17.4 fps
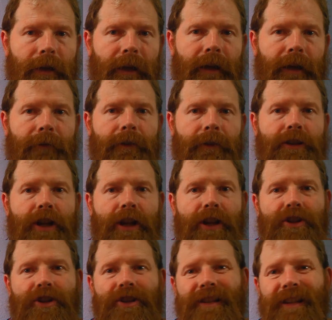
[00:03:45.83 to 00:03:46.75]
And if it
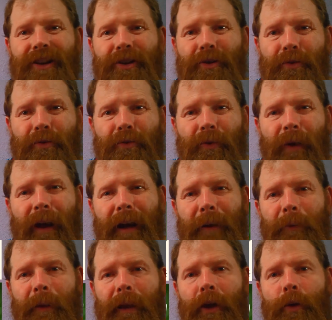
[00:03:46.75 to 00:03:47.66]
changes
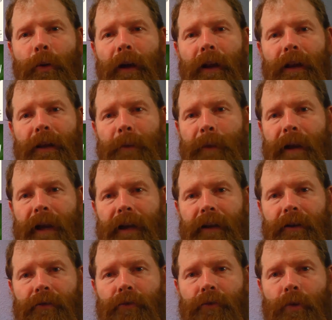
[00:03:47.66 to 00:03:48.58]
incredibly quickly
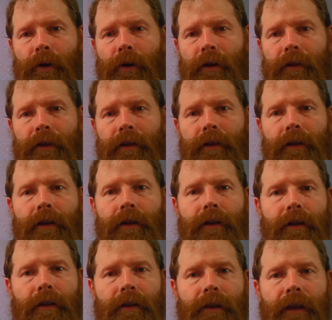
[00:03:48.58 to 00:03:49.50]
back and forth,
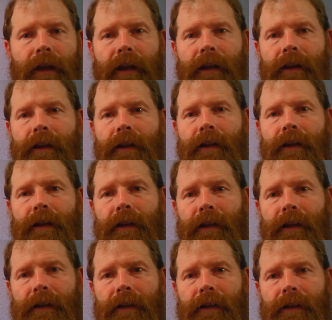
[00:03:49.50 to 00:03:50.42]
then
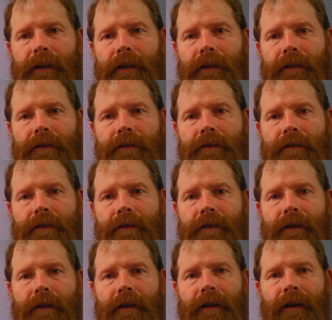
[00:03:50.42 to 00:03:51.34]
it is
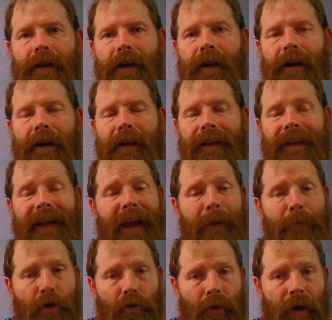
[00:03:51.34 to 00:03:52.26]
a
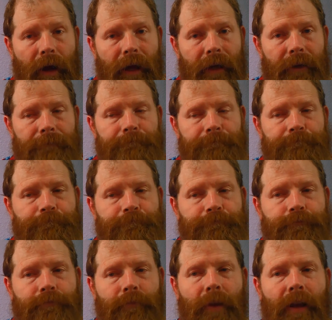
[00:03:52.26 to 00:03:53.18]
gamma ray.
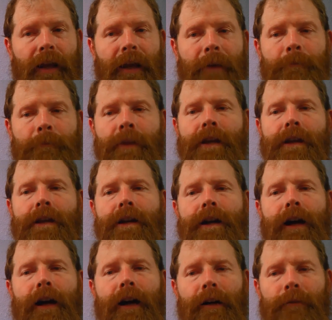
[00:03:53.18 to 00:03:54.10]
Okay,
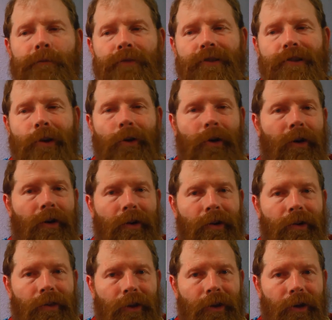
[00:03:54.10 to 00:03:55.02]

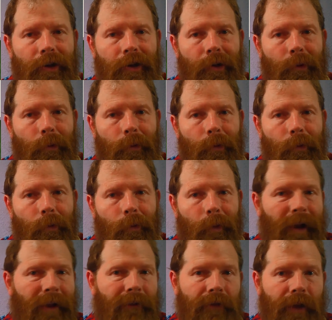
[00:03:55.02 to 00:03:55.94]
so the
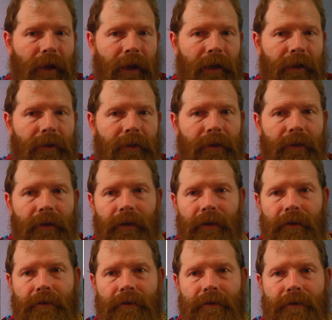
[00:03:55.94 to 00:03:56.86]
wavelength
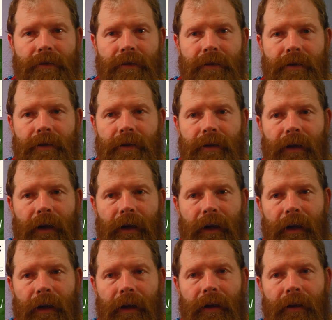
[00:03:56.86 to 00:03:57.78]
is
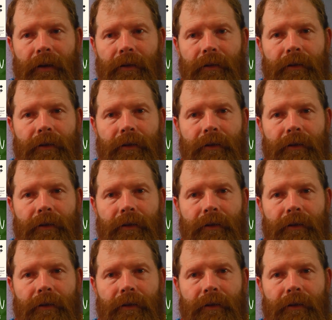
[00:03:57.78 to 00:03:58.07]
kind